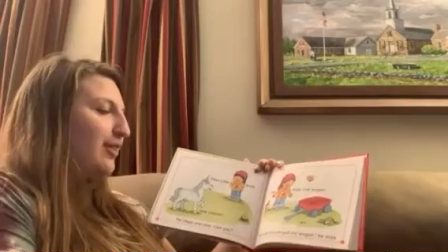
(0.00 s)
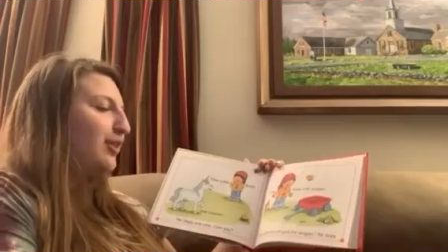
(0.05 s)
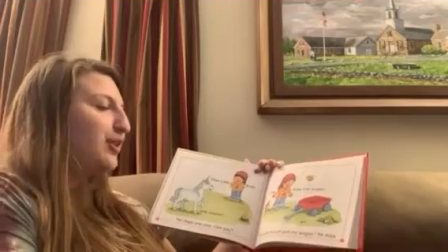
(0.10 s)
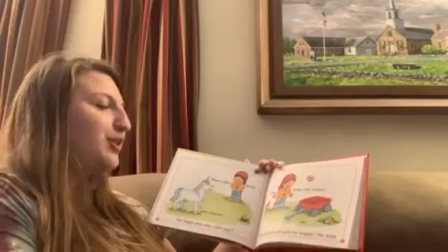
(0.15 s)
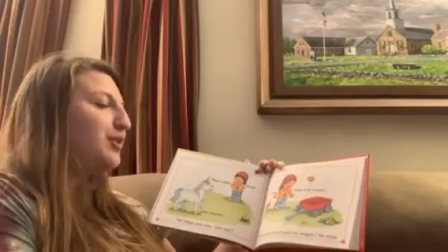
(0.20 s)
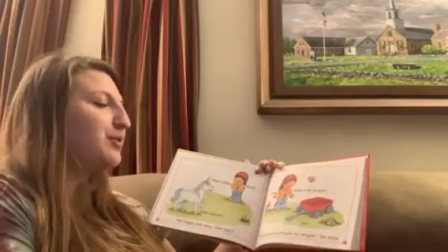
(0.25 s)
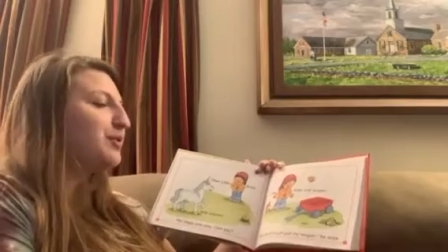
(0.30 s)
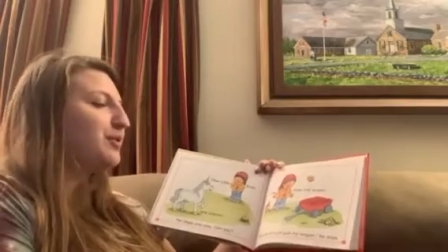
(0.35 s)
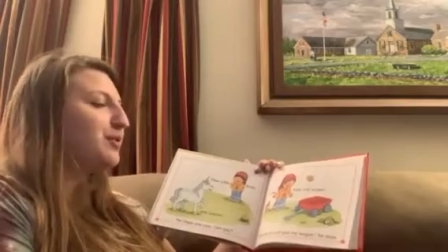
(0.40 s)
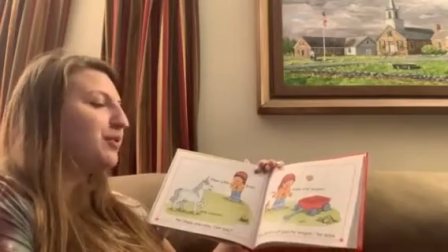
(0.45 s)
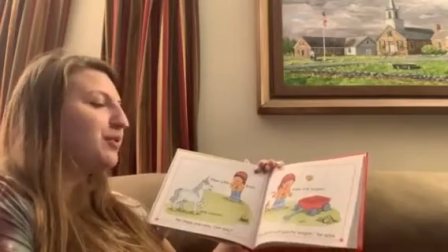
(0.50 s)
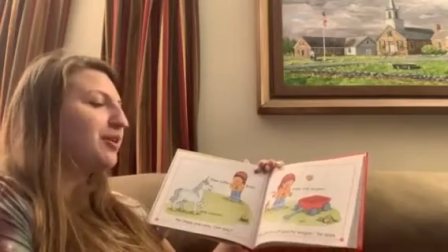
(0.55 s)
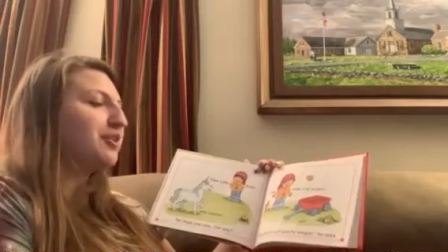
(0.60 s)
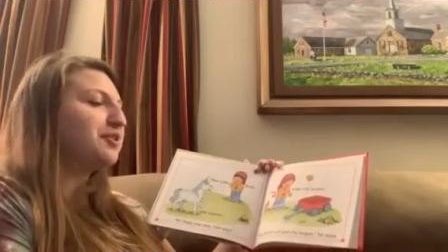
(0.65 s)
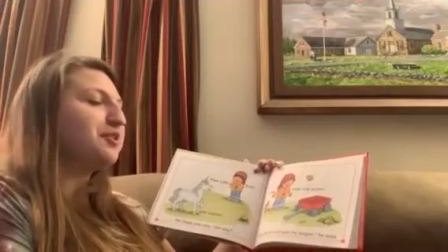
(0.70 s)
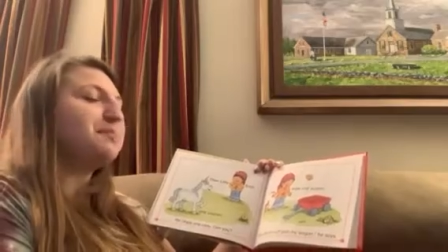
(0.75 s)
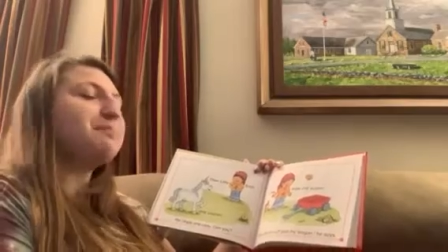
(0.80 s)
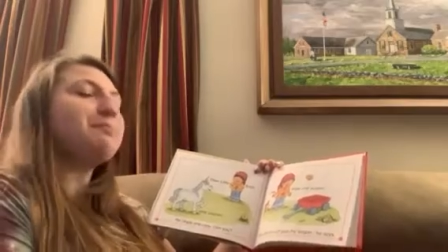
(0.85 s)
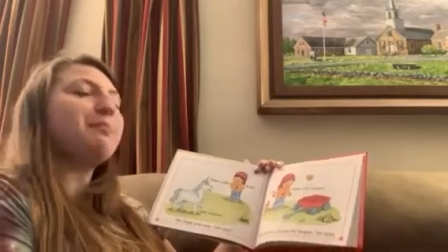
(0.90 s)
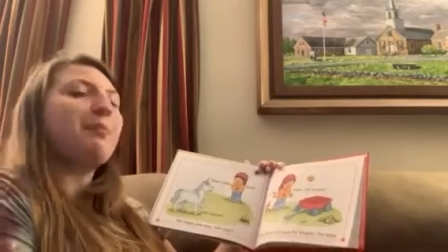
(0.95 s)
The unicorn
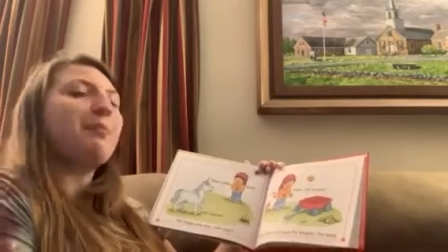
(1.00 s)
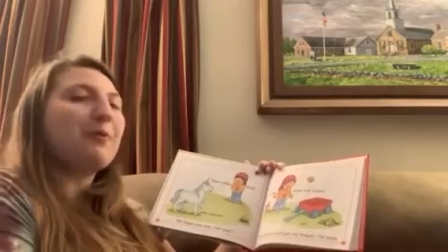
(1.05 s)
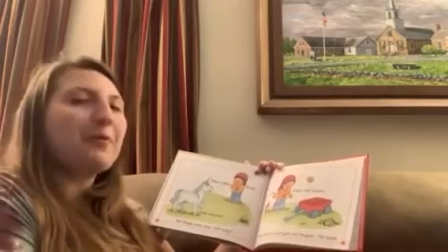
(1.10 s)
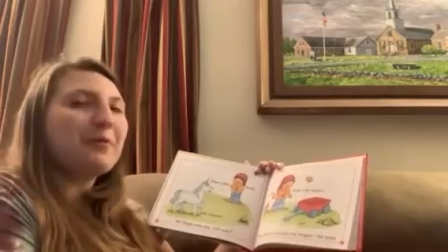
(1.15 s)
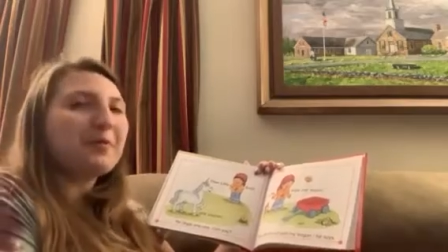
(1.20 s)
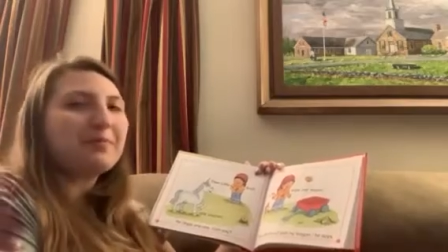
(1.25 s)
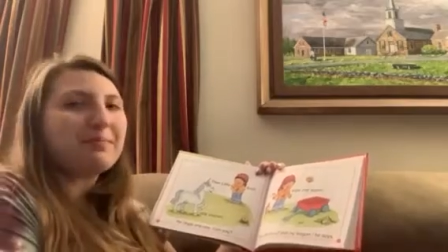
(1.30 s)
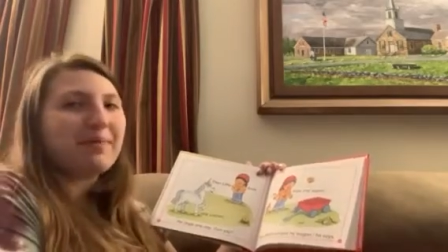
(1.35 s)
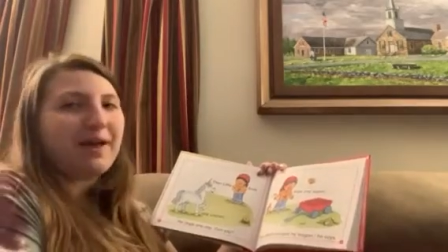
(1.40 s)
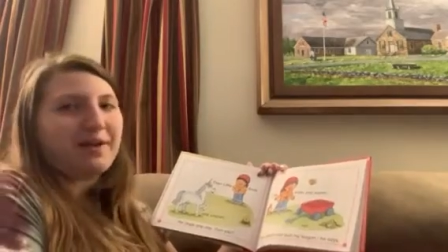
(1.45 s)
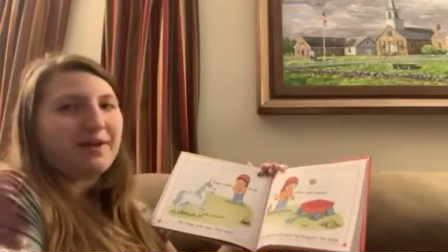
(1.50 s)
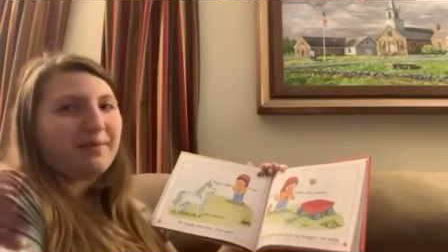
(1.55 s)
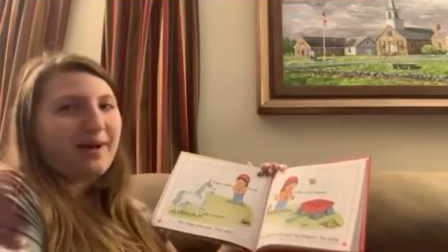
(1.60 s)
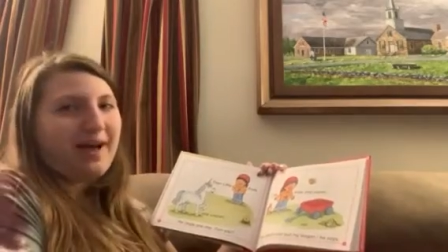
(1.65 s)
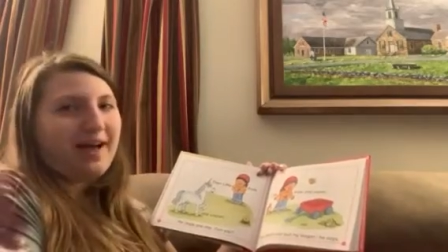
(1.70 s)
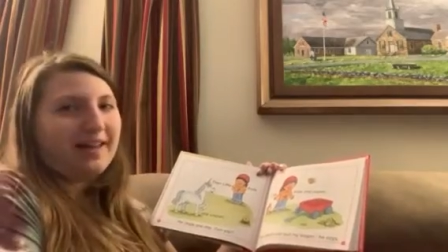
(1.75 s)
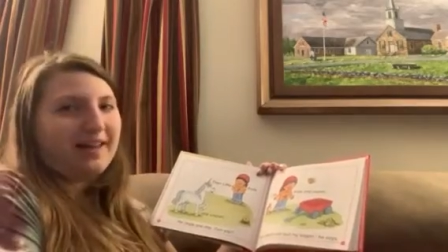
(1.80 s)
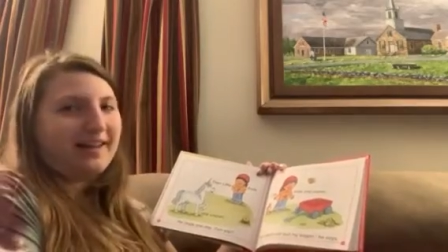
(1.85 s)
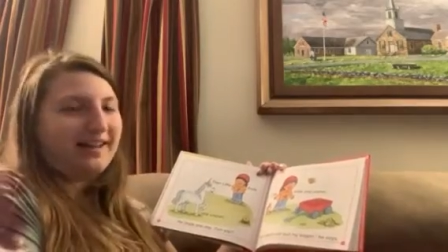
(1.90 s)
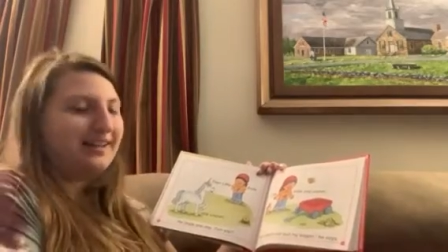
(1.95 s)
can pull my
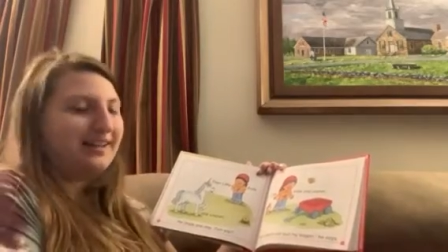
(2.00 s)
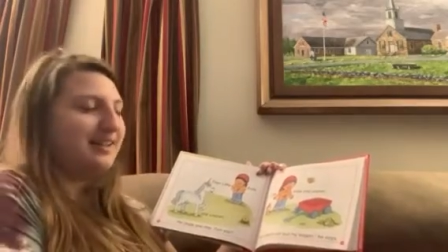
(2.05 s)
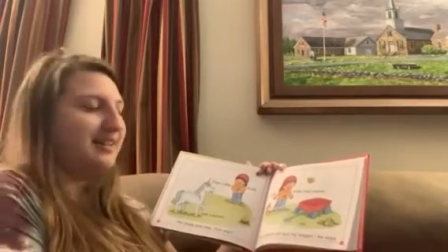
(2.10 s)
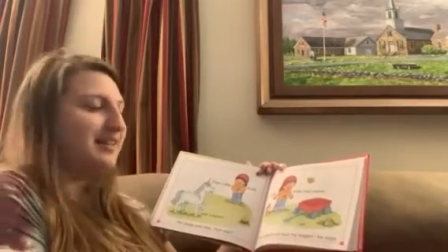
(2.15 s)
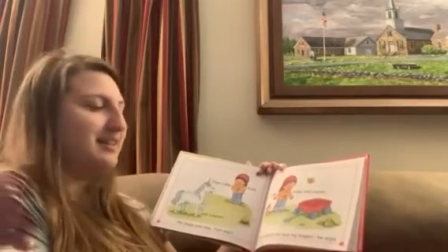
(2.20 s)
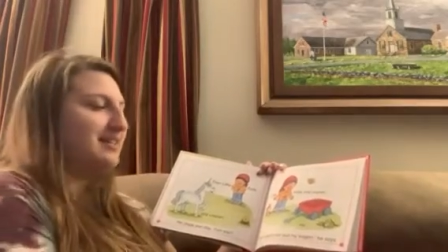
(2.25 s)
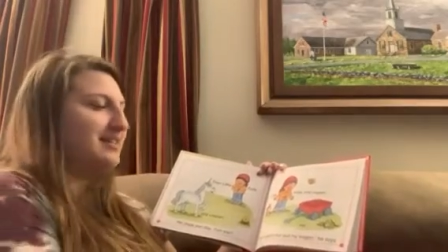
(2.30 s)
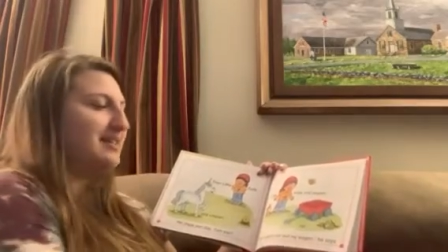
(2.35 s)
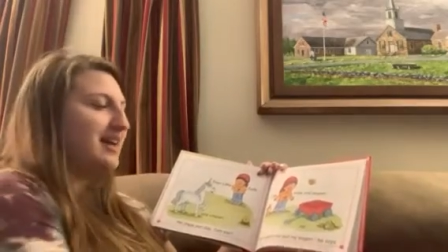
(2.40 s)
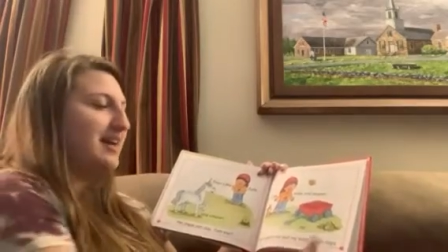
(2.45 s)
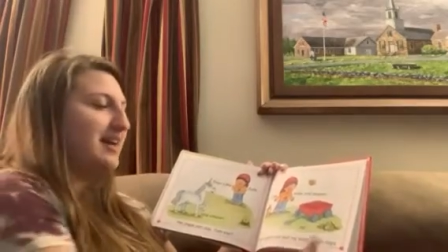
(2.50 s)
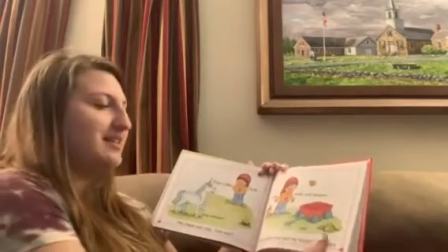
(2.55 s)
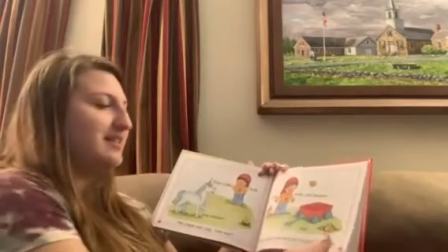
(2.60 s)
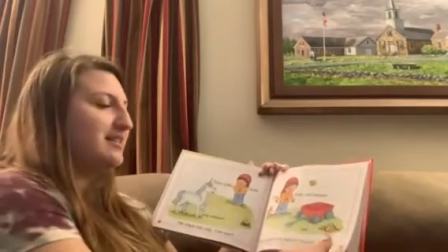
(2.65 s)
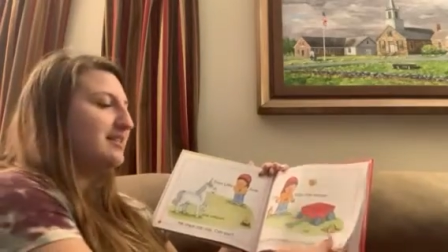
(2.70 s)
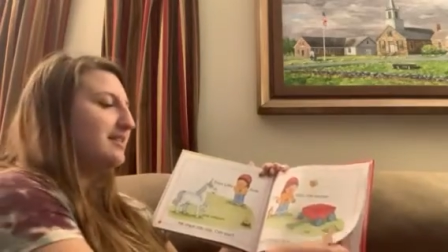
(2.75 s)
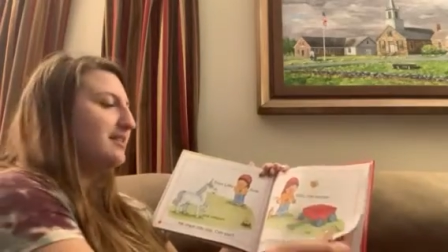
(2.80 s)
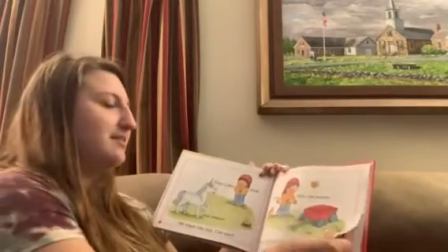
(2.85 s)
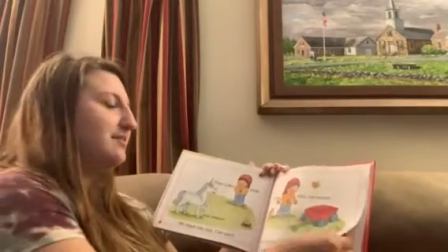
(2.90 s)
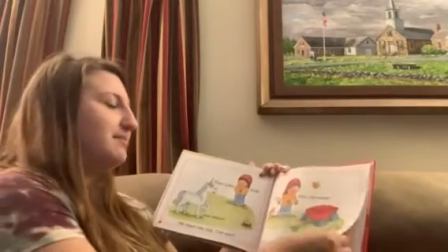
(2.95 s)
wagon, he says.